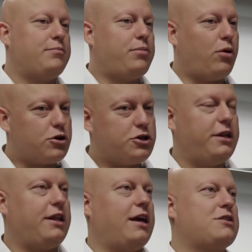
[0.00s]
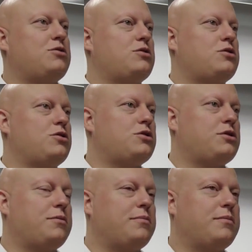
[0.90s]
partially the exhaust
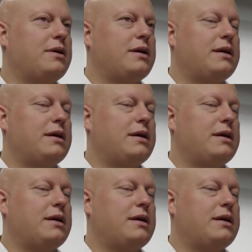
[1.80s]
system.